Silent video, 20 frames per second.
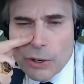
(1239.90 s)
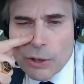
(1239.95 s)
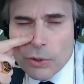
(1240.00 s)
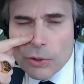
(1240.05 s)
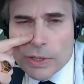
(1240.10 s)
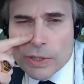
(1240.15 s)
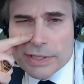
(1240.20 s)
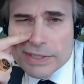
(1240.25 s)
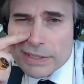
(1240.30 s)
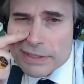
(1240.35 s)

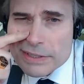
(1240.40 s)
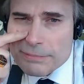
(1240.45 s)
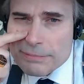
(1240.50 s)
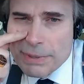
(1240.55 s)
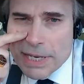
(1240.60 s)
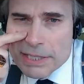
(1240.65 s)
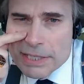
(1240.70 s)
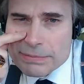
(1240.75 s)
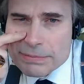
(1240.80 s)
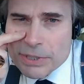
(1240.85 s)
Is this the
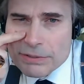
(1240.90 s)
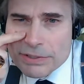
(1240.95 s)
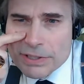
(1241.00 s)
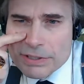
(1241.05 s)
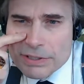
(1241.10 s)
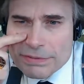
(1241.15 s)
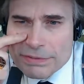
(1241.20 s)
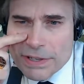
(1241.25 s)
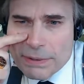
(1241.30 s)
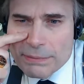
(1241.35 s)
best movie
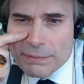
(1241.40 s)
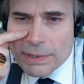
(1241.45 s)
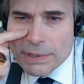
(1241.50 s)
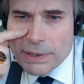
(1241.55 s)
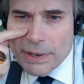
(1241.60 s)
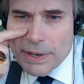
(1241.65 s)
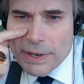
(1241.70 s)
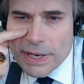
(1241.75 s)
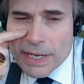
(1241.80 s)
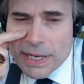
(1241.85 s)
in
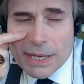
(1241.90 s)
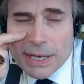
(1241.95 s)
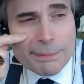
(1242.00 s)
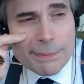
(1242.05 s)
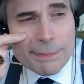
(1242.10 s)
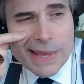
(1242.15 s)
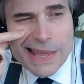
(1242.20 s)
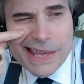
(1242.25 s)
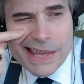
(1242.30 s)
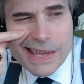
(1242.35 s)
February?
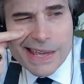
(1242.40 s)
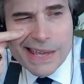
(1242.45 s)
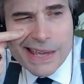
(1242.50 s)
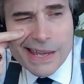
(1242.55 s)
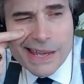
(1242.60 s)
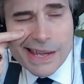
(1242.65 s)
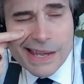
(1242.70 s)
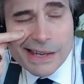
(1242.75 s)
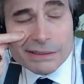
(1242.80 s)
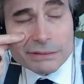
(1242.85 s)

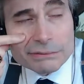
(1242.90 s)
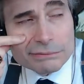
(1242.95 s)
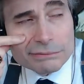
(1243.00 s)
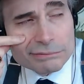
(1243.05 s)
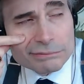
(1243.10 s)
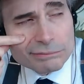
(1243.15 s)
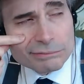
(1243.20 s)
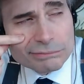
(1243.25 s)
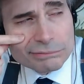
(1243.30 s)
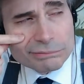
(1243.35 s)
It
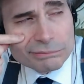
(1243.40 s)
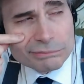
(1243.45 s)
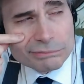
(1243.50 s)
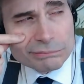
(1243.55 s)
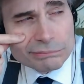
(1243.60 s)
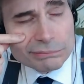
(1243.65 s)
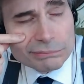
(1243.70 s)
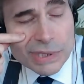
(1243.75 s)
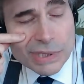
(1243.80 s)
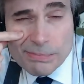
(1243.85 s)

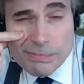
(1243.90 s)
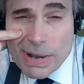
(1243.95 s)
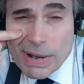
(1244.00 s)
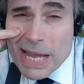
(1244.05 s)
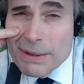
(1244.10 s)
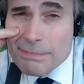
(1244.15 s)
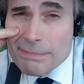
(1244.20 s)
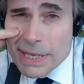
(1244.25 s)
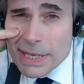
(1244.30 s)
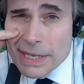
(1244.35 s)

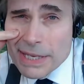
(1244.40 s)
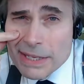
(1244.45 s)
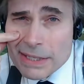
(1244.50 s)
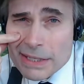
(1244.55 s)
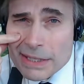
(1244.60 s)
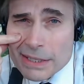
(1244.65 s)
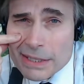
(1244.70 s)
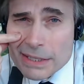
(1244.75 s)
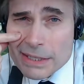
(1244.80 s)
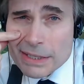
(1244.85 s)
might
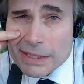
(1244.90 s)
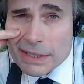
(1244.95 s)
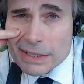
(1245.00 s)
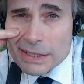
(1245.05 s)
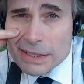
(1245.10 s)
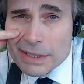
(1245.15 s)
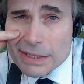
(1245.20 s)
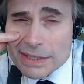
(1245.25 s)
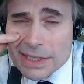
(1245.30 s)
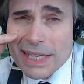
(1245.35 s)
be,
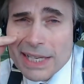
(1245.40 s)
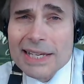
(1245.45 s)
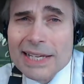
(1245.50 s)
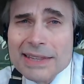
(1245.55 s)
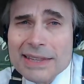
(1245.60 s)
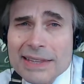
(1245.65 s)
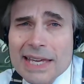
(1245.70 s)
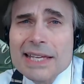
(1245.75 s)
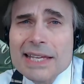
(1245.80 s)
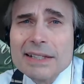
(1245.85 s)
because I like
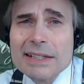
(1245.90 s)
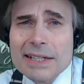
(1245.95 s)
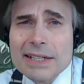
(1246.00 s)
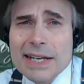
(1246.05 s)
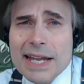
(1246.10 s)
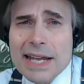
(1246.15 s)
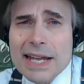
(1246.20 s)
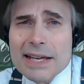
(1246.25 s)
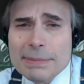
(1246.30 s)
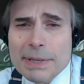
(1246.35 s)
the England
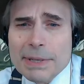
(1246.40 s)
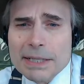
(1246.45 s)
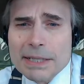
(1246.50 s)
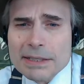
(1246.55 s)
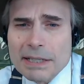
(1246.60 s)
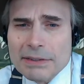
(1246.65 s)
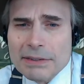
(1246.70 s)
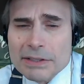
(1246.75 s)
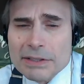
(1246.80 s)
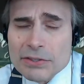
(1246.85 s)
aspect
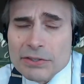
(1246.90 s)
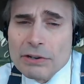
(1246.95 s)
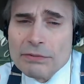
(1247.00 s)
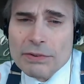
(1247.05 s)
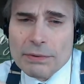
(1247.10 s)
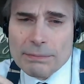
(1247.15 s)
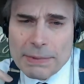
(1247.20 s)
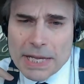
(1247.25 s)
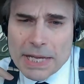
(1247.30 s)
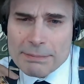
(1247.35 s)
of it. So
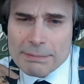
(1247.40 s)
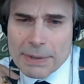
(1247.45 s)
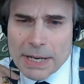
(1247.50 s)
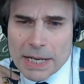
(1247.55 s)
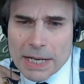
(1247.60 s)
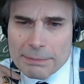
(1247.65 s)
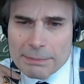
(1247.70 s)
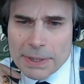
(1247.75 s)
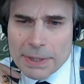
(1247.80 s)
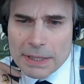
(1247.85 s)
for me, it
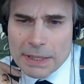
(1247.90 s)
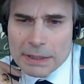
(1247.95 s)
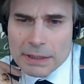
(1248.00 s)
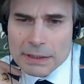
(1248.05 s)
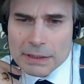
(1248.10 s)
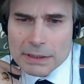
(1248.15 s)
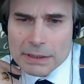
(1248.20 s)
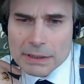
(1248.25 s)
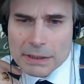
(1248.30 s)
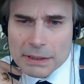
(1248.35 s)
might be.
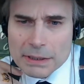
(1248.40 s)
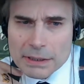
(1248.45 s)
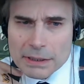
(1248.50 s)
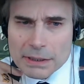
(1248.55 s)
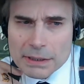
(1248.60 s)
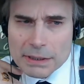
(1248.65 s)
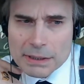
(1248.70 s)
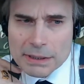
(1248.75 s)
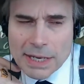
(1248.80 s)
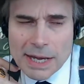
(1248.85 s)

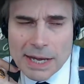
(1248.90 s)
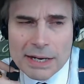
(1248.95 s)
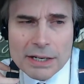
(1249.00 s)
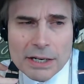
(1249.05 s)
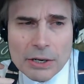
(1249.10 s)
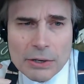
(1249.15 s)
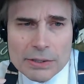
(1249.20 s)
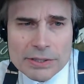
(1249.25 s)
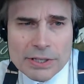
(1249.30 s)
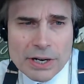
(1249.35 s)
I don't
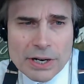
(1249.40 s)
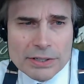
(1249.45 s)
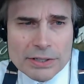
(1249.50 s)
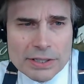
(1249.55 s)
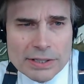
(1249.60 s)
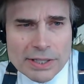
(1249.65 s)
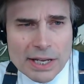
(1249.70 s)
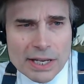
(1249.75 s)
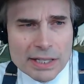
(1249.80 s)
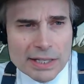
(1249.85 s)
know. It's hard to
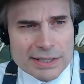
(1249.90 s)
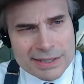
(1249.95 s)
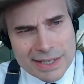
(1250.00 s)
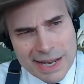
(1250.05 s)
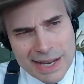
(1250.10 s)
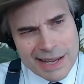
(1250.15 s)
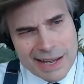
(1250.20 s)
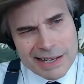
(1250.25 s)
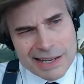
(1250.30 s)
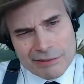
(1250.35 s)
tell. It's
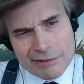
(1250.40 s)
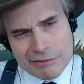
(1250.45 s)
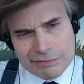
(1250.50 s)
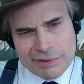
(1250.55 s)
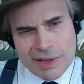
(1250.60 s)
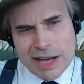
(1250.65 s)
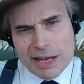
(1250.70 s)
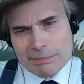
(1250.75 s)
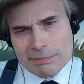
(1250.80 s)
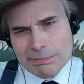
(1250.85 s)
kind of
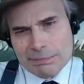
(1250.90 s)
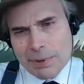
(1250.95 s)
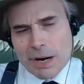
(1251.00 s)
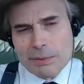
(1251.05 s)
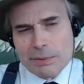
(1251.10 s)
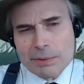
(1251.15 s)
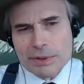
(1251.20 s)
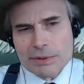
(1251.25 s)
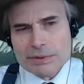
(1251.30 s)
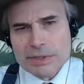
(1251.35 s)
on par
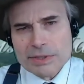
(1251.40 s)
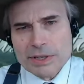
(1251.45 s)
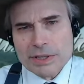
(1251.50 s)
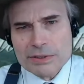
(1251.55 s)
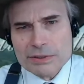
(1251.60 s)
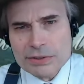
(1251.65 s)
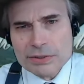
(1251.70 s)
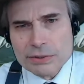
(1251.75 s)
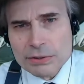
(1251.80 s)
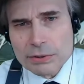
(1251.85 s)
with those
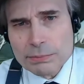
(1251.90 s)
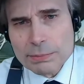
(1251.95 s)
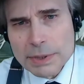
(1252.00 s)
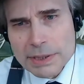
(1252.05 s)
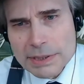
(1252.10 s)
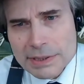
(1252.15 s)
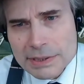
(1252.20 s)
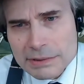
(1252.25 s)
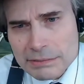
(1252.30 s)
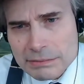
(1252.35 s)
other two,
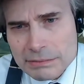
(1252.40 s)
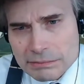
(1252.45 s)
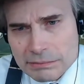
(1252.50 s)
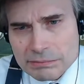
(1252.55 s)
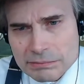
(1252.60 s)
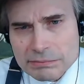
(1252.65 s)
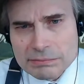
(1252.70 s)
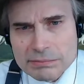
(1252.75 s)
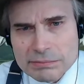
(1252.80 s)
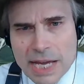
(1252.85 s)
but
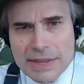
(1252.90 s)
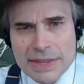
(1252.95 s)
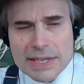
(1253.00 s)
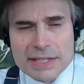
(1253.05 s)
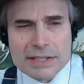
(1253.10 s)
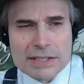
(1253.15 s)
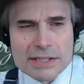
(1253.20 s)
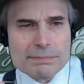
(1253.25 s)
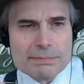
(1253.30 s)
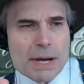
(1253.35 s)
I
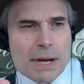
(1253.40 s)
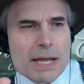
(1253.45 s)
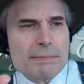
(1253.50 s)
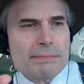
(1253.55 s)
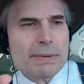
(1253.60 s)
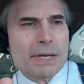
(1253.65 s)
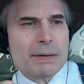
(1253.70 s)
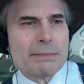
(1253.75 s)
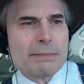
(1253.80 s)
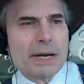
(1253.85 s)
think this might
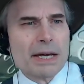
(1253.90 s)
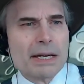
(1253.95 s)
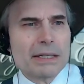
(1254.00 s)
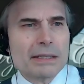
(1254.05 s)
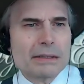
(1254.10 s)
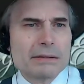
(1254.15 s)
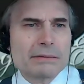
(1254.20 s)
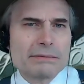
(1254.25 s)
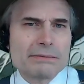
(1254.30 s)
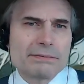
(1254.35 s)
be
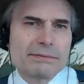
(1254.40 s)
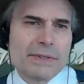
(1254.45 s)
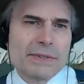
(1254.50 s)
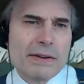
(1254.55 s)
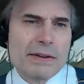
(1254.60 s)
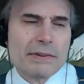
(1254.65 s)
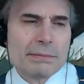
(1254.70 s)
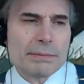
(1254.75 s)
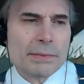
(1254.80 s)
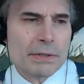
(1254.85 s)
my
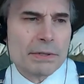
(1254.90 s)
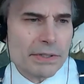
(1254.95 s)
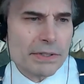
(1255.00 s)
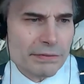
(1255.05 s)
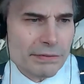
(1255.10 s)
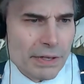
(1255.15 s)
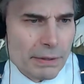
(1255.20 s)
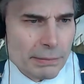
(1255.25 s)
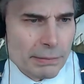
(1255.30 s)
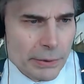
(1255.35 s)
favorite movie of
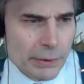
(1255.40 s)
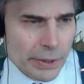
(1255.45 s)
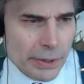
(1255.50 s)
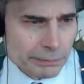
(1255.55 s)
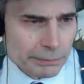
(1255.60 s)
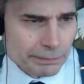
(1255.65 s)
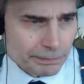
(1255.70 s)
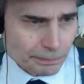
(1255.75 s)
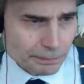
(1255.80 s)
February.